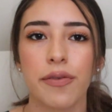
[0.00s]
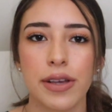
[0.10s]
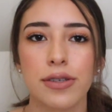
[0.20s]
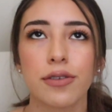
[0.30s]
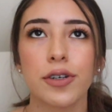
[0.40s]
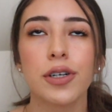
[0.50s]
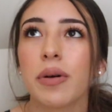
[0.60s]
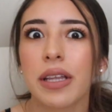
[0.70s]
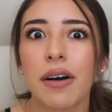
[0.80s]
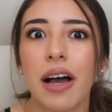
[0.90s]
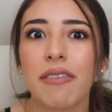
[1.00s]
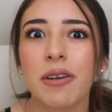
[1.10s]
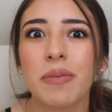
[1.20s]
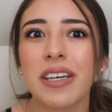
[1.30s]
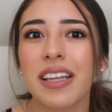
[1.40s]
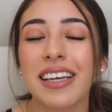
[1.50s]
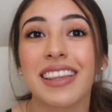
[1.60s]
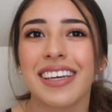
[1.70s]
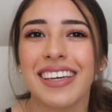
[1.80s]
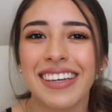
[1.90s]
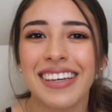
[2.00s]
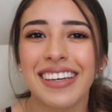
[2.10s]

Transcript: the festival without having to be like in the heat.